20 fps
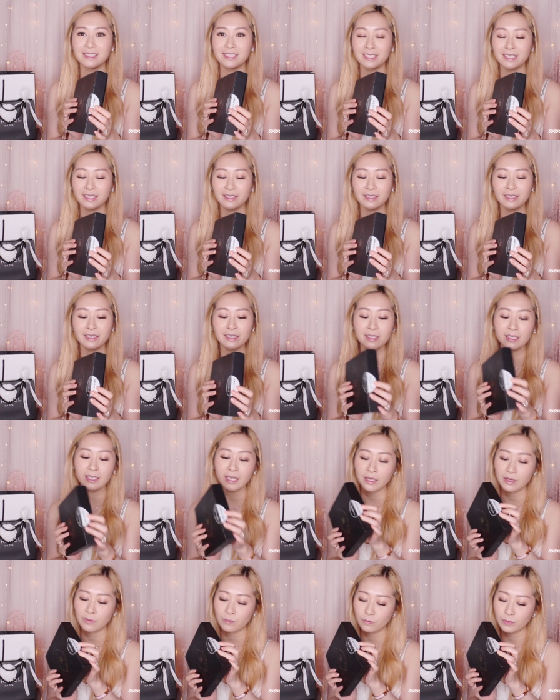sticker
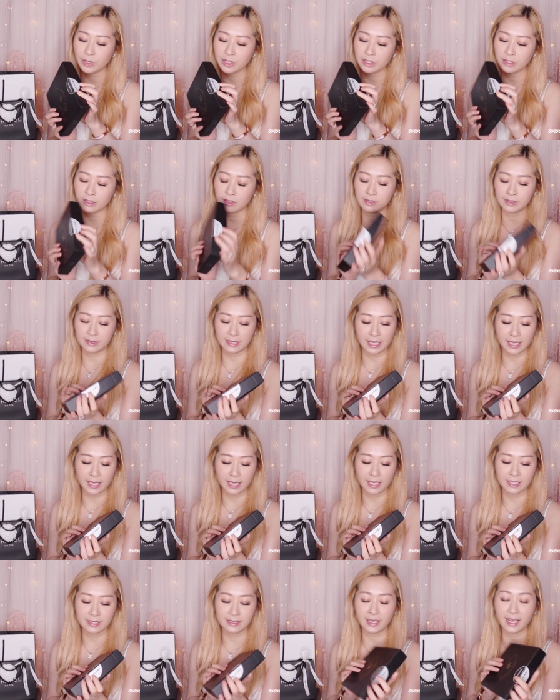which
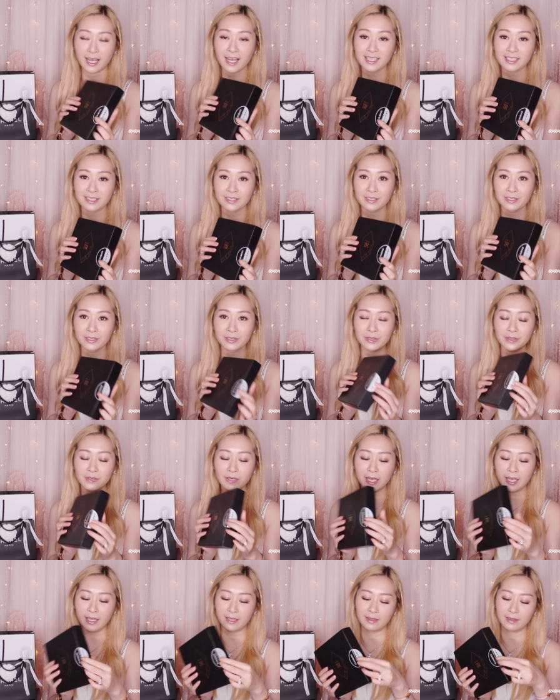says
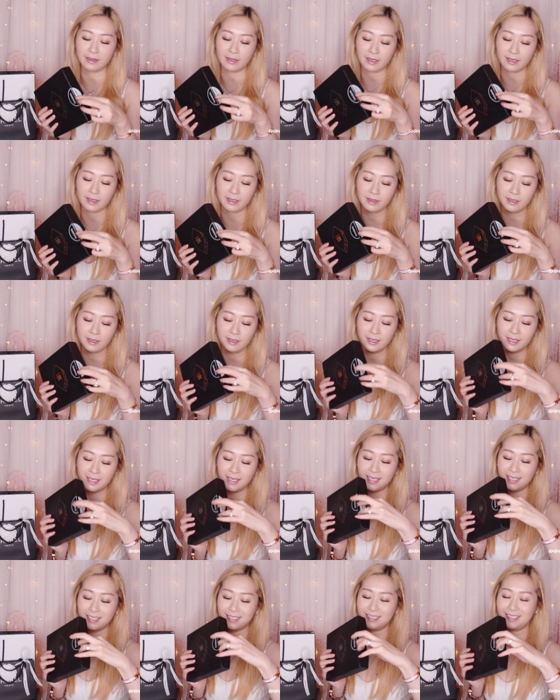Casio and then
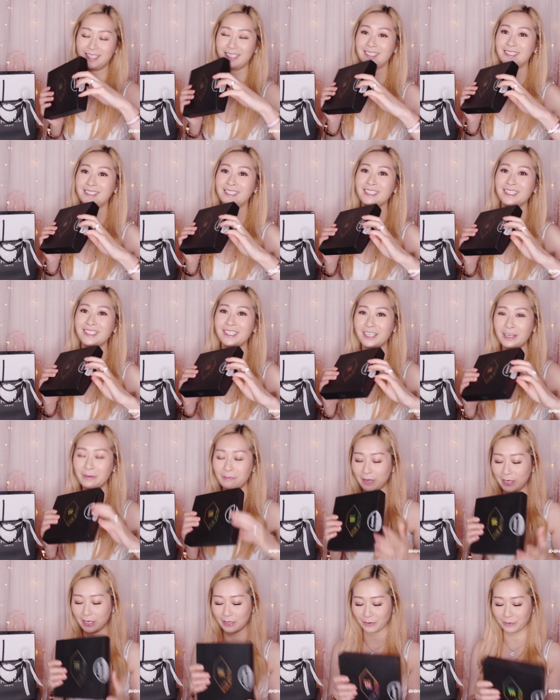16
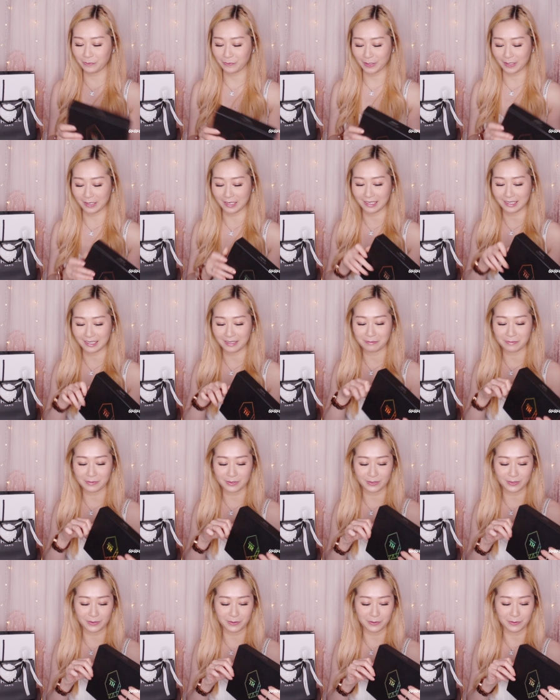gigabyte. Oh my god, I'm
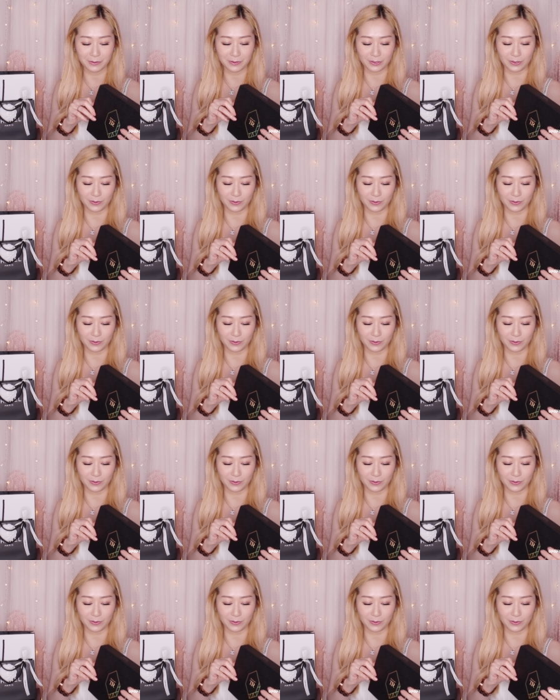so